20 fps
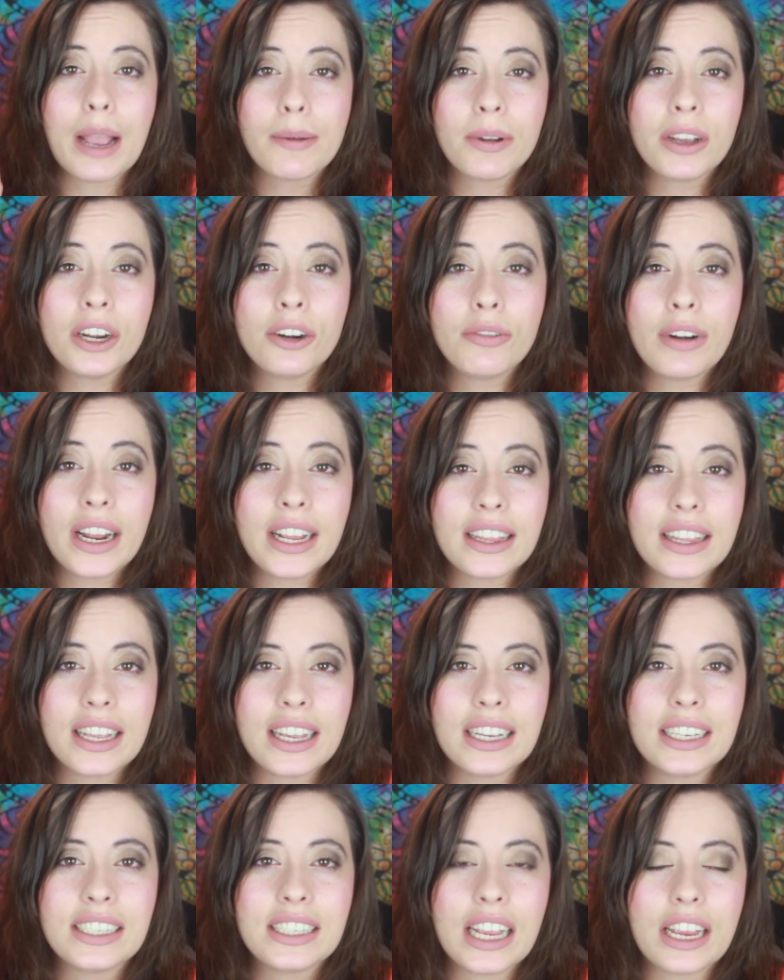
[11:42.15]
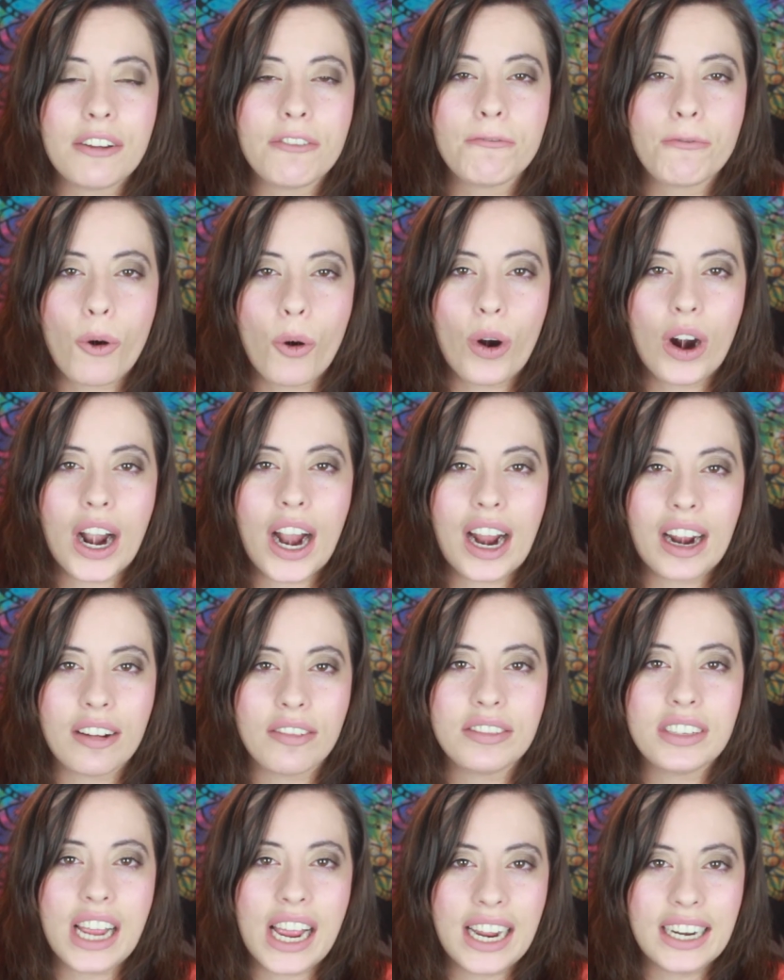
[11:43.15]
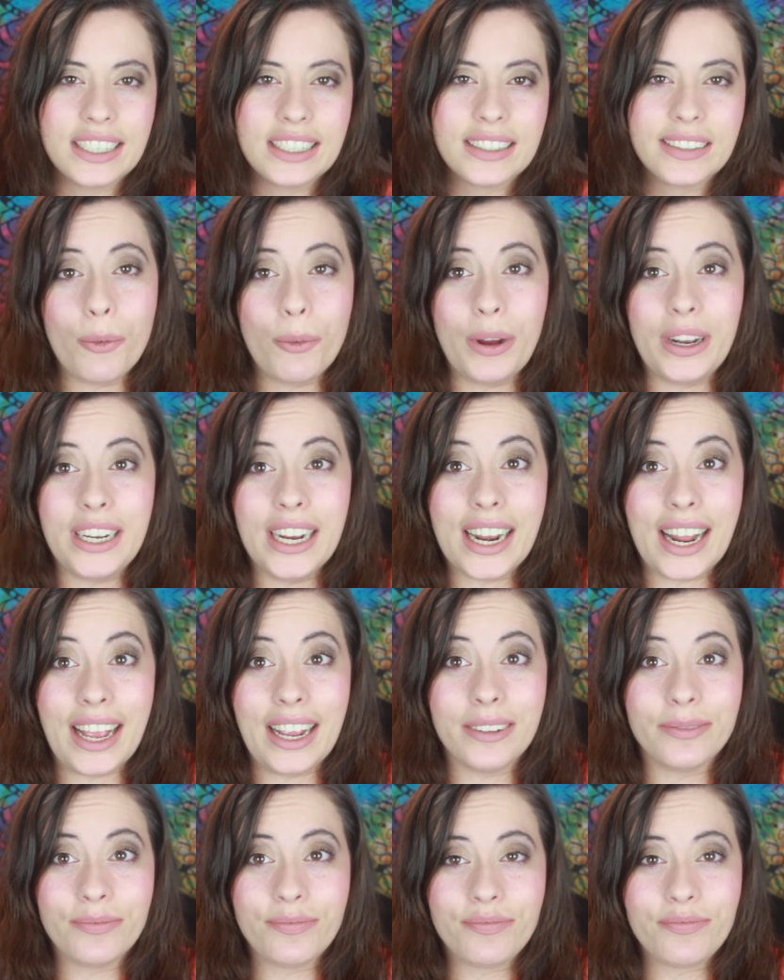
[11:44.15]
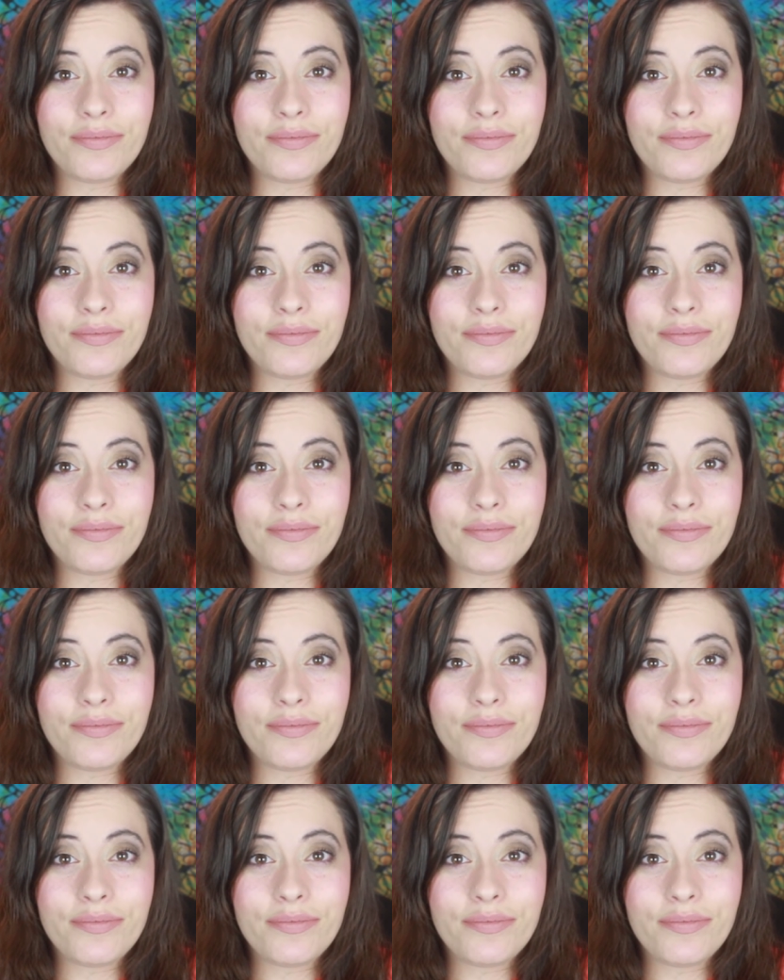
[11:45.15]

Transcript: I'm gonna rate this a 4 out of 10. We did it.